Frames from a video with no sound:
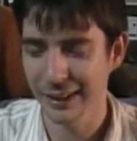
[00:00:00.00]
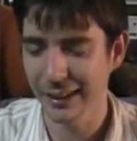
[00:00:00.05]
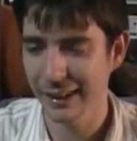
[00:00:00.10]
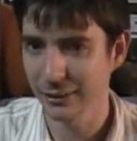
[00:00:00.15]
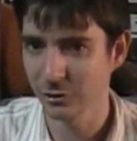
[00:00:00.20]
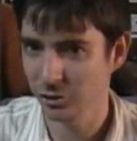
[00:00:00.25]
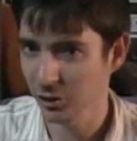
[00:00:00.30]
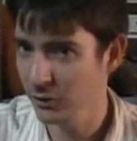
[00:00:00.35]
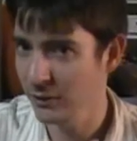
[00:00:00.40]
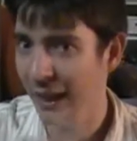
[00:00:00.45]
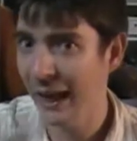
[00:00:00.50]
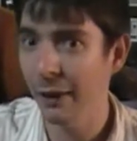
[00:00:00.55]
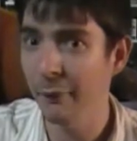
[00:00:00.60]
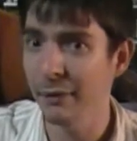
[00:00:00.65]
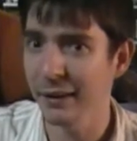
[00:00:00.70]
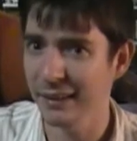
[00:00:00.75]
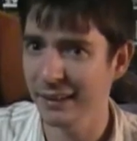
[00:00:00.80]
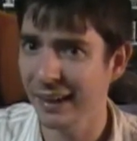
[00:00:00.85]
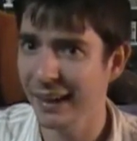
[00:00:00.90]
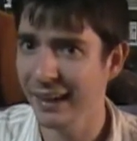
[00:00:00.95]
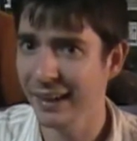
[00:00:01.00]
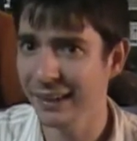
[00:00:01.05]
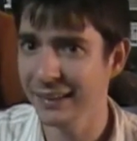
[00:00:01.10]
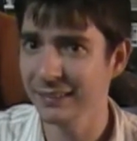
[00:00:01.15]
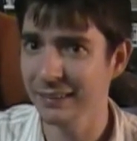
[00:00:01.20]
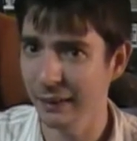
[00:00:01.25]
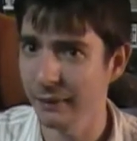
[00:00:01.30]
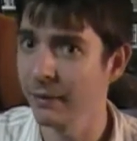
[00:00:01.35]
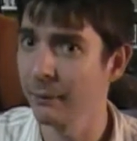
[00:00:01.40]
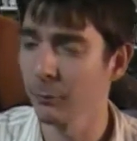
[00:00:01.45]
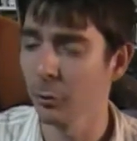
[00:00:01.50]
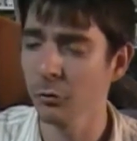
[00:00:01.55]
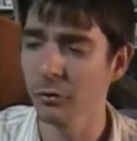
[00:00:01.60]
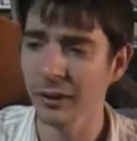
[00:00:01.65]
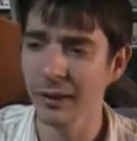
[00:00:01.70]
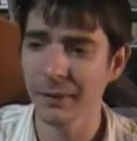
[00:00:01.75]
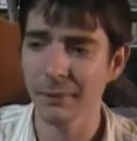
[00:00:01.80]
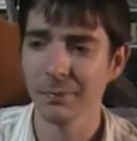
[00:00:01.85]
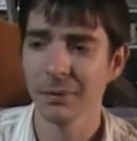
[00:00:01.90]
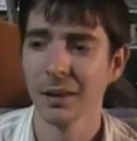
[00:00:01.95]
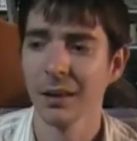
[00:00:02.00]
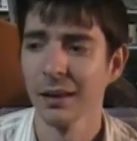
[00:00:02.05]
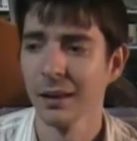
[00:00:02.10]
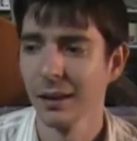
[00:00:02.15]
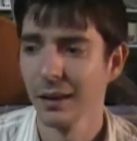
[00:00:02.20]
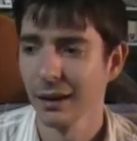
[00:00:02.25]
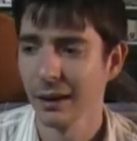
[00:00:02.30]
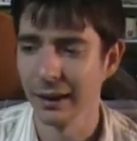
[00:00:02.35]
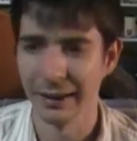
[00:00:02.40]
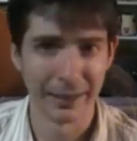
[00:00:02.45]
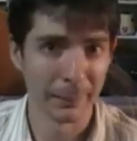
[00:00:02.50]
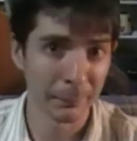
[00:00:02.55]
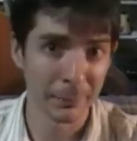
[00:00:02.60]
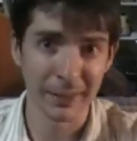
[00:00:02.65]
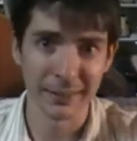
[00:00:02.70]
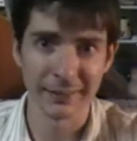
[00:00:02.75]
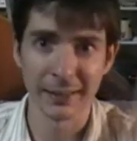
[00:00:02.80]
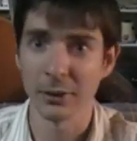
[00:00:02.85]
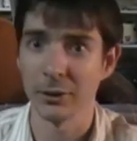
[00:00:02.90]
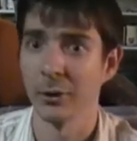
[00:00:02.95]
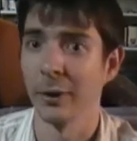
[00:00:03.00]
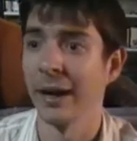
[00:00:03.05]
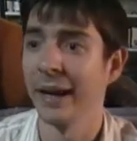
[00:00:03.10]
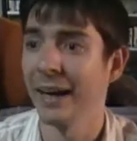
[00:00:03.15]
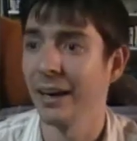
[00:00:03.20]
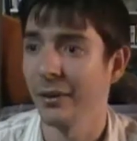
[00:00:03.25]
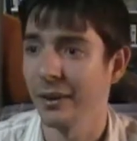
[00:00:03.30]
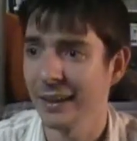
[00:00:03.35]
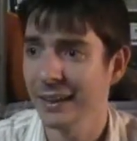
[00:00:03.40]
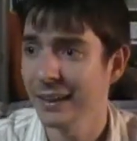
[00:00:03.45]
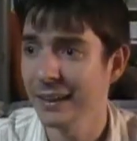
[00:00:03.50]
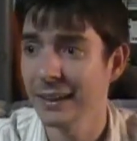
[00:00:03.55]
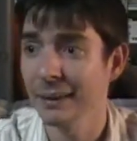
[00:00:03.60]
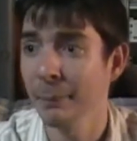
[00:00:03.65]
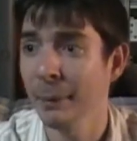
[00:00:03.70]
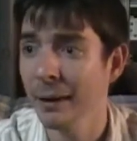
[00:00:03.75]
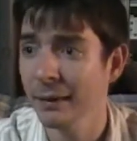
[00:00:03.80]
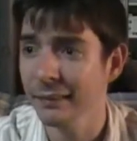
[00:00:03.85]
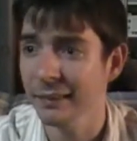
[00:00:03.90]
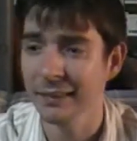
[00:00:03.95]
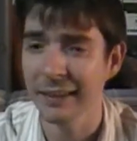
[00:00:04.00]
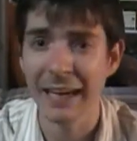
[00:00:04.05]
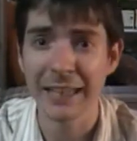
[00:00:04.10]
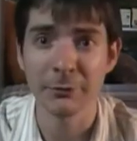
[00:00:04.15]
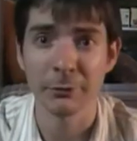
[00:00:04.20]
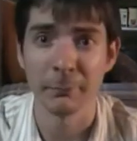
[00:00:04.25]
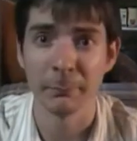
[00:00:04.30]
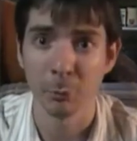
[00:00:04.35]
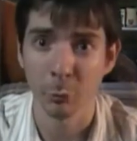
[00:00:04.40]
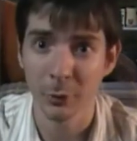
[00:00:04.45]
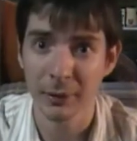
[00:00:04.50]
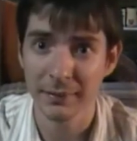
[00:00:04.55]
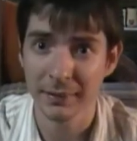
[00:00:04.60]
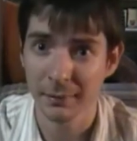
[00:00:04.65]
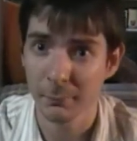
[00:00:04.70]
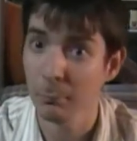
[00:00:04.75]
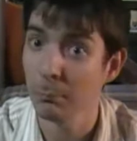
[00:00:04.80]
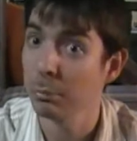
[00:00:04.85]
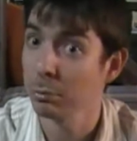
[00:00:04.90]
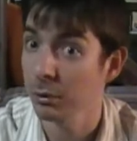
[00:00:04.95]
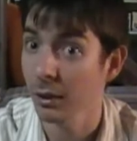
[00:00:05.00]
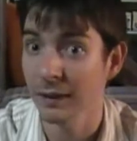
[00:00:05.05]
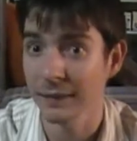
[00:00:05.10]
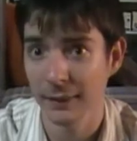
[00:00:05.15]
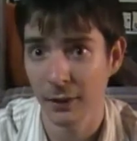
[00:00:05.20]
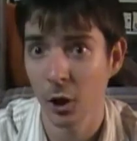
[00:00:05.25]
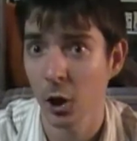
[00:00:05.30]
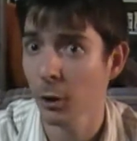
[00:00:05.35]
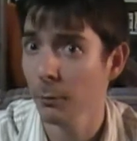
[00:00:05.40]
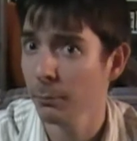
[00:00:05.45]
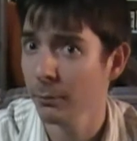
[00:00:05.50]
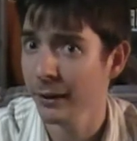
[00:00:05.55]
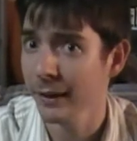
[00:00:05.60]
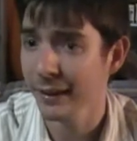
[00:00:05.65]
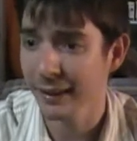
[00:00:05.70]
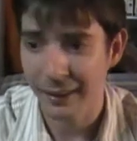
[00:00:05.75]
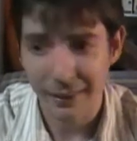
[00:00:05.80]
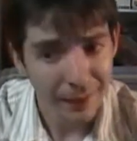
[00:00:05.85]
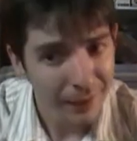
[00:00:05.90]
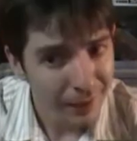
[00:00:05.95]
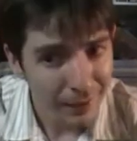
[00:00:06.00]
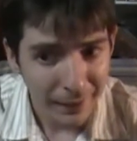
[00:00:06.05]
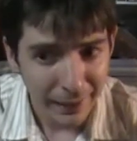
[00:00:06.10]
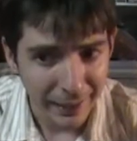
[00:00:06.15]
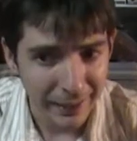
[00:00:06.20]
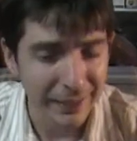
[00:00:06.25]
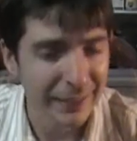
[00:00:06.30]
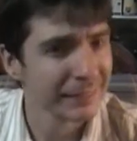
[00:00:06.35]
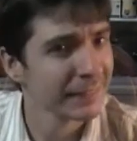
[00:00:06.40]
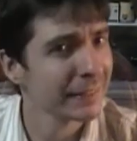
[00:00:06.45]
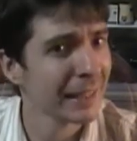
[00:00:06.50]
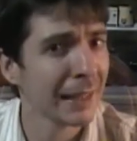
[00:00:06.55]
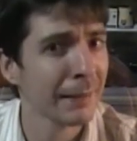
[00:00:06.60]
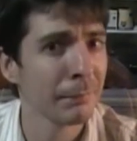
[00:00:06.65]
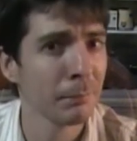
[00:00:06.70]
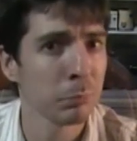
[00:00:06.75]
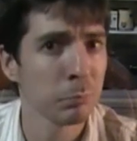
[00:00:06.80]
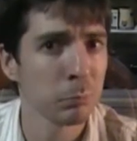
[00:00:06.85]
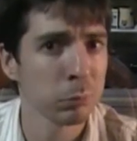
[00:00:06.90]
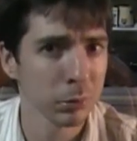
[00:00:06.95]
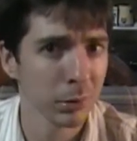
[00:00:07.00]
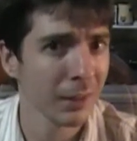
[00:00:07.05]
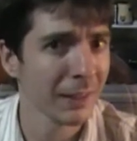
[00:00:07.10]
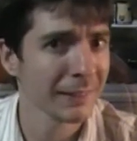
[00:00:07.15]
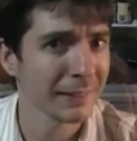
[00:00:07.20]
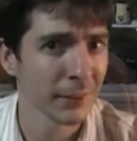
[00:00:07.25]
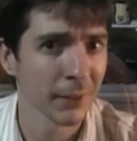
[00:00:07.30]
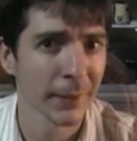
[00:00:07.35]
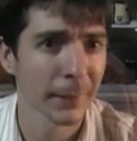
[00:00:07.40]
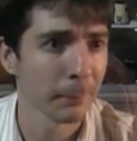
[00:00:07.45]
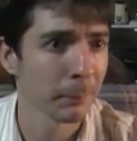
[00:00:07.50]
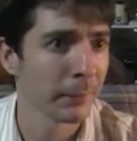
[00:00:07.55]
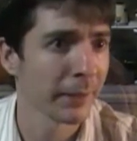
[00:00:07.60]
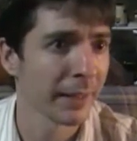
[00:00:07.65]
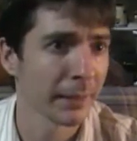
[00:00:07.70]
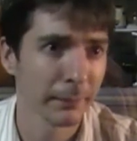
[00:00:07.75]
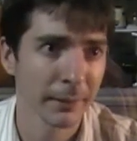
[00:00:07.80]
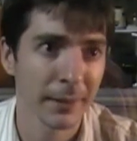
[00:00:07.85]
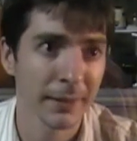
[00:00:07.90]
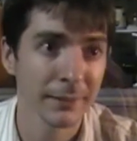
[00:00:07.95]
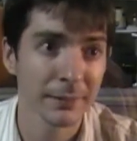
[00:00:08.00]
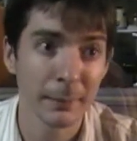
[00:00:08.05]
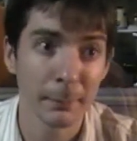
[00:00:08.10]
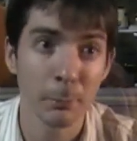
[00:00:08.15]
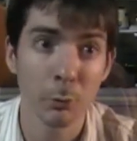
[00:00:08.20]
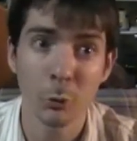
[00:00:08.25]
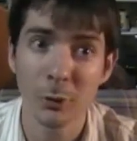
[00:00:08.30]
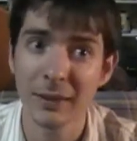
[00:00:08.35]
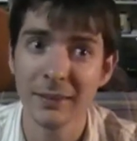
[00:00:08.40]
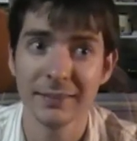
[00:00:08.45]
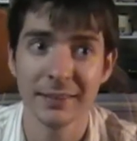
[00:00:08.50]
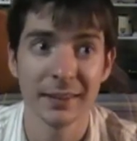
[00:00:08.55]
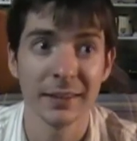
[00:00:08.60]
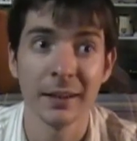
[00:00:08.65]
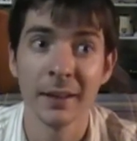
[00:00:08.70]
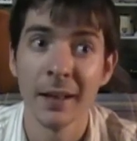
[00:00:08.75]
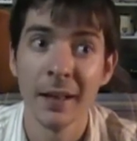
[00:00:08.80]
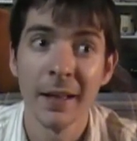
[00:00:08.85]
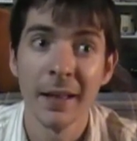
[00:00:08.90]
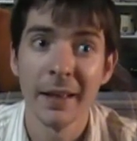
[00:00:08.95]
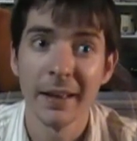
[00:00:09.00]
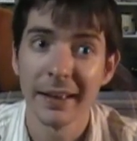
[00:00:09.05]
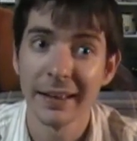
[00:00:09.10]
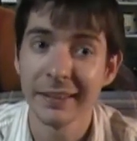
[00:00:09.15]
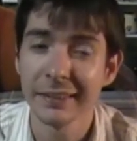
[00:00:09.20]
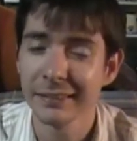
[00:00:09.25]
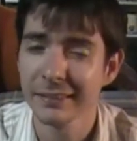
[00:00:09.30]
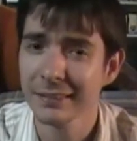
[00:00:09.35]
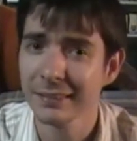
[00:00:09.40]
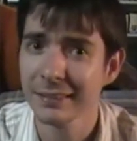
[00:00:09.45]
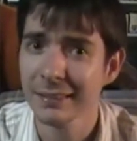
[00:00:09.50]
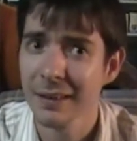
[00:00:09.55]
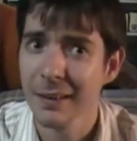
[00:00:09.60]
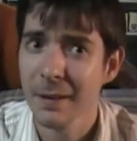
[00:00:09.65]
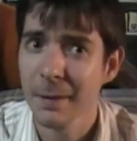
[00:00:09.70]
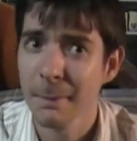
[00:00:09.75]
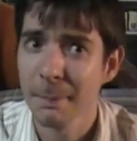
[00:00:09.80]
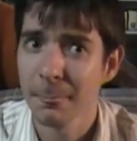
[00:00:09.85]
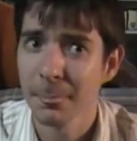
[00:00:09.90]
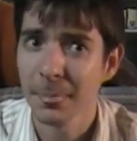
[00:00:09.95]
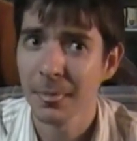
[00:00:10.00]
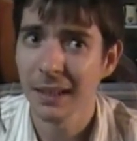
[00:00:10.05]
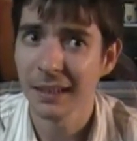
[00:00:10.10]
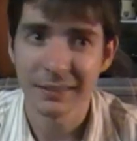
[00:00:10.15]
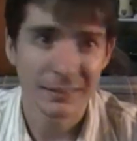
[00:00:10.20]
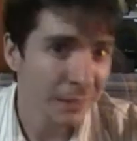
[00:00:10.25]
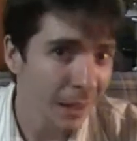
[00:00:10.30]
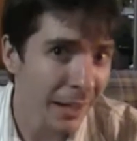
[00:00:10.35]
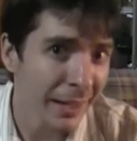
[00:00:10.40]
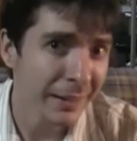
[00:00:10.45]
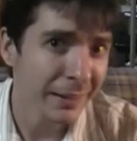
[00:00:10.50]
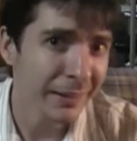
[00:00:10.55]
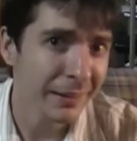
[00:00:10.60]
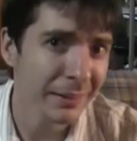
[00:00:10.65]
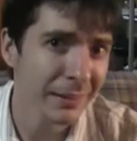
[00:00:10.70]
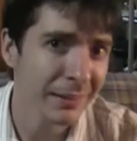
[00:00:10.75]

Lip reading: It shows how he dies in the movie, and I'm going to tell you how. He apparently dies from poison plus heartbreak, and I say plus heartbreak because the poison is not...